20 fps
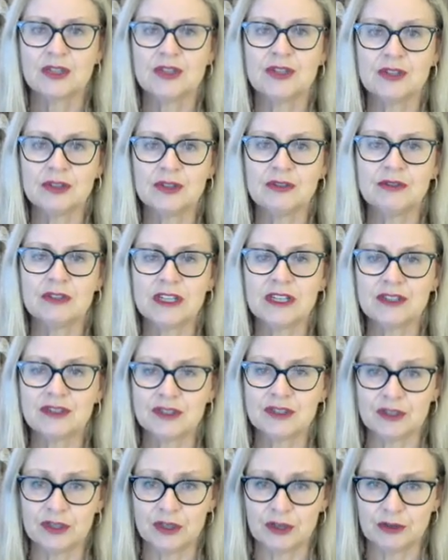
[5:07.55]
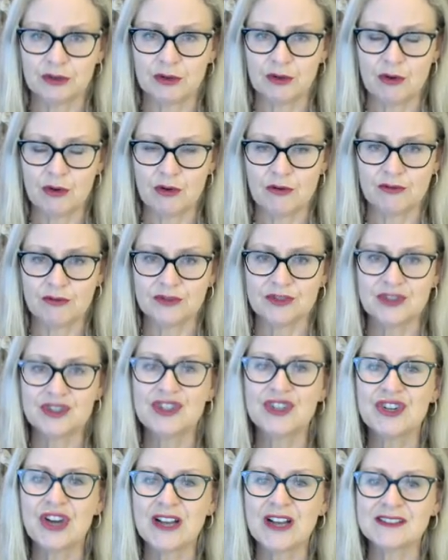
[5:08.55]
Do you need to know of
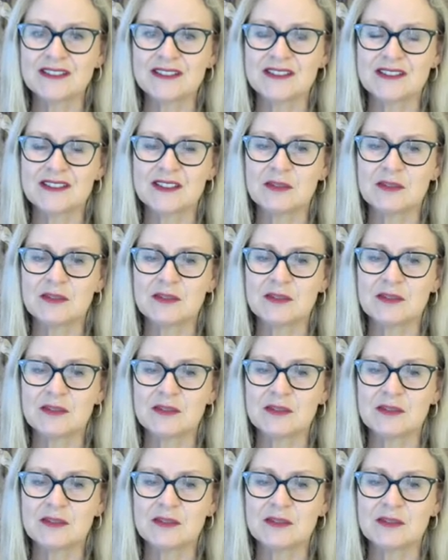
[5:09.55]
just